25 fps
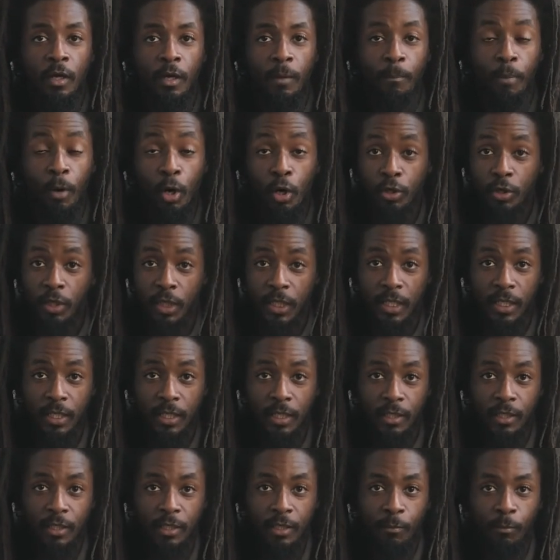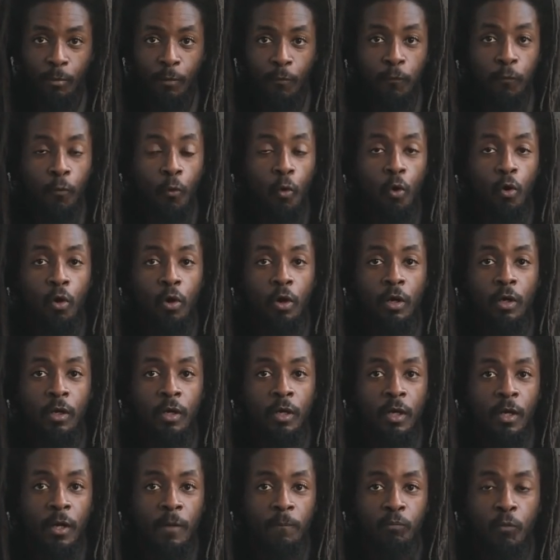Burger King, before
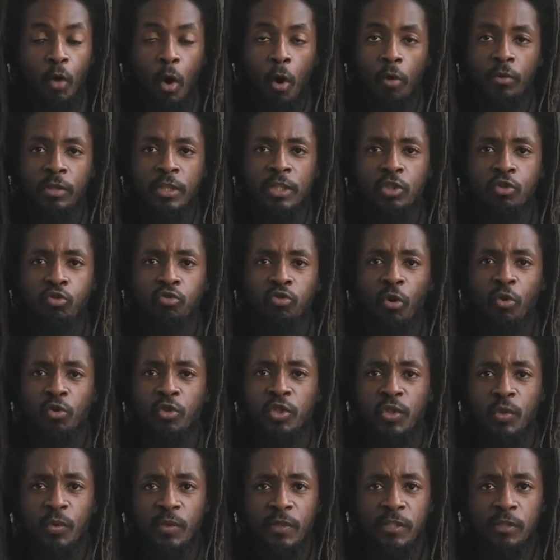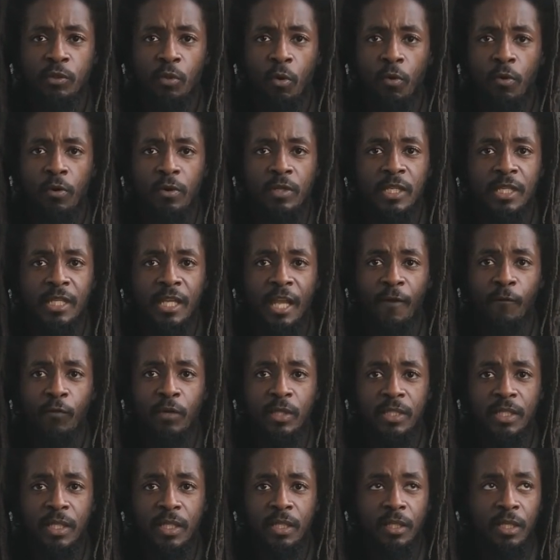all these grocery stores and
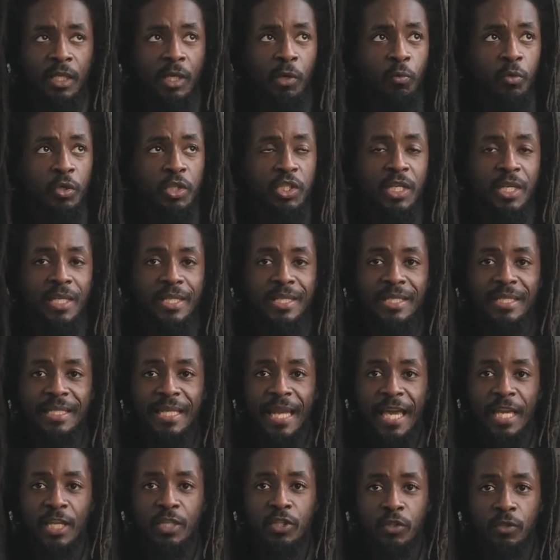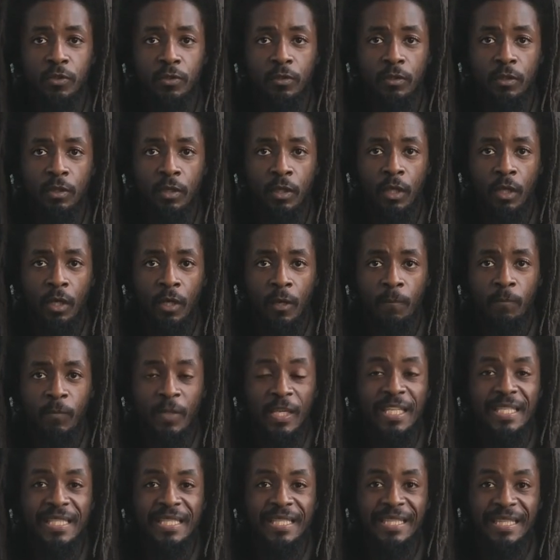everything, it was just nature.
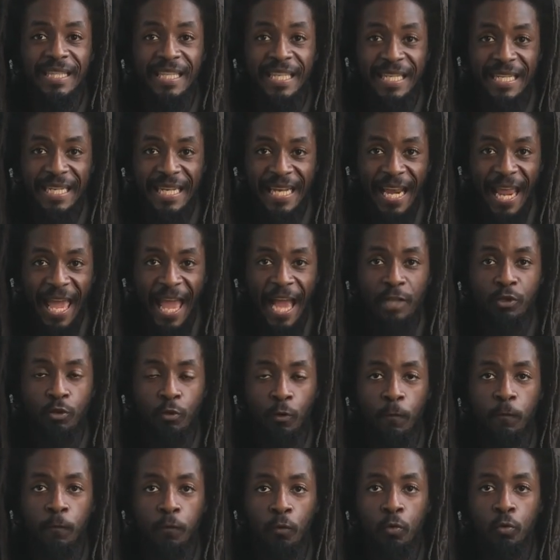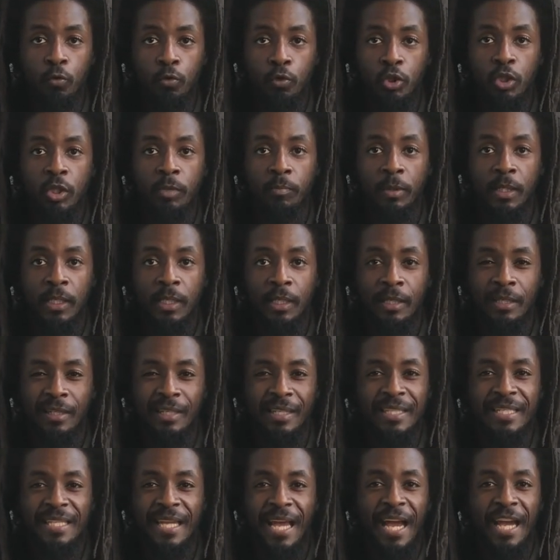It's the natural food you should be eating.
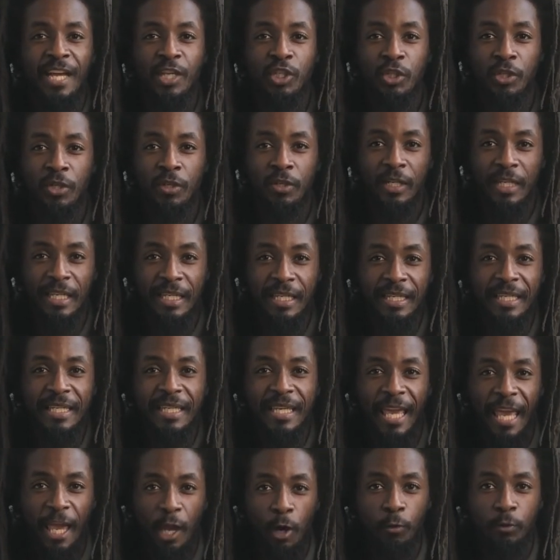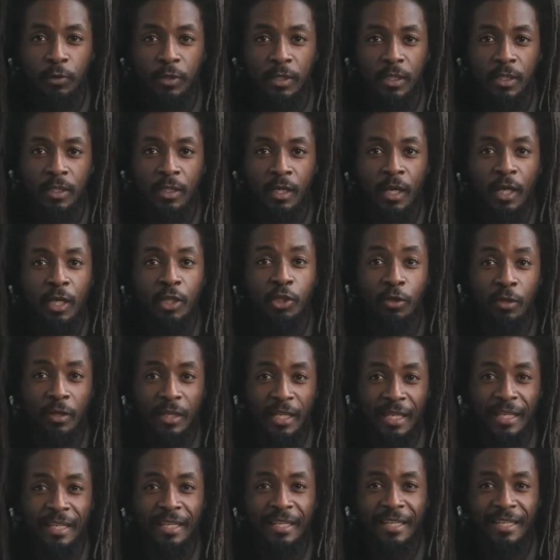It's not you're eating healthy, you're
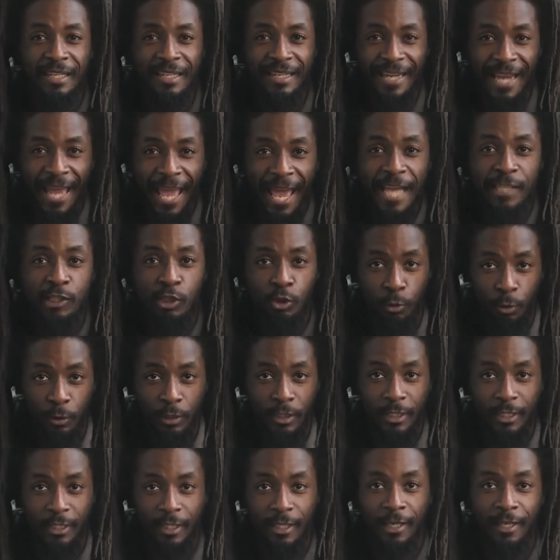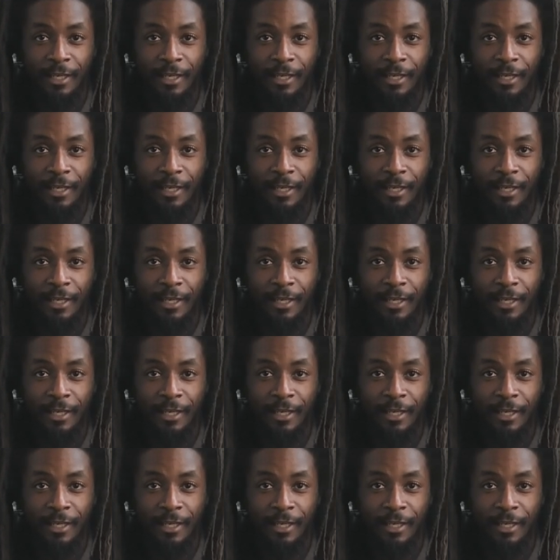eating naturally.